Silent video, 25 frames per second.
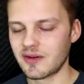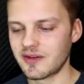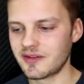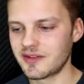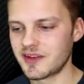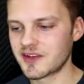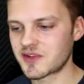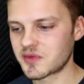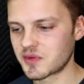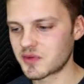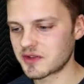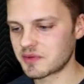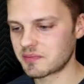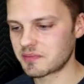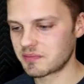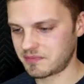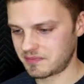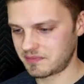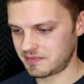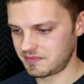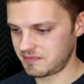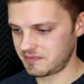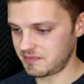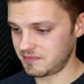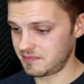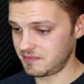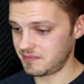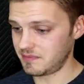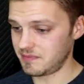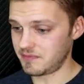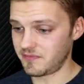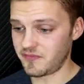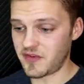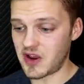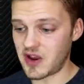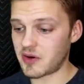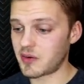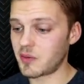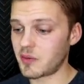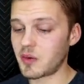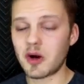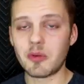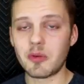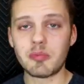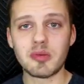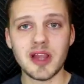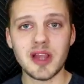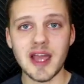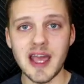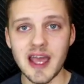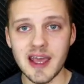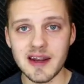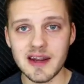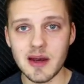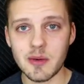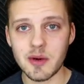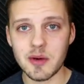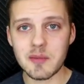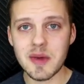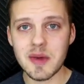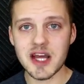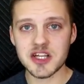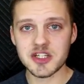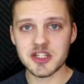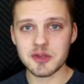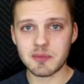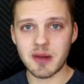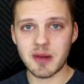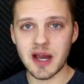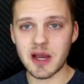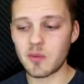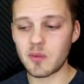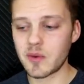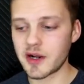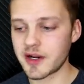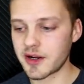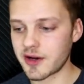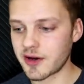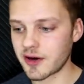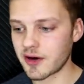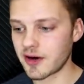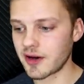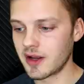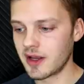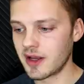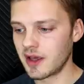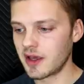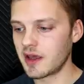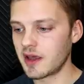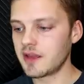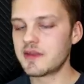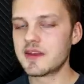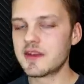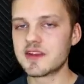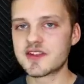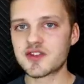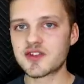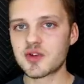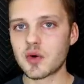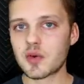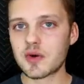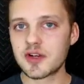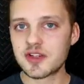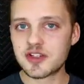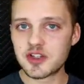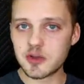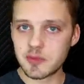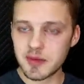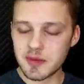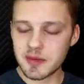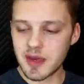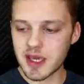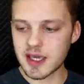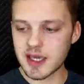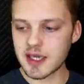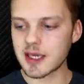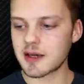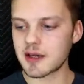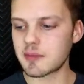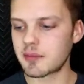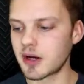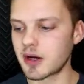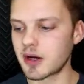This was very well planned, I would imagine, by Whitaker in this story to be making it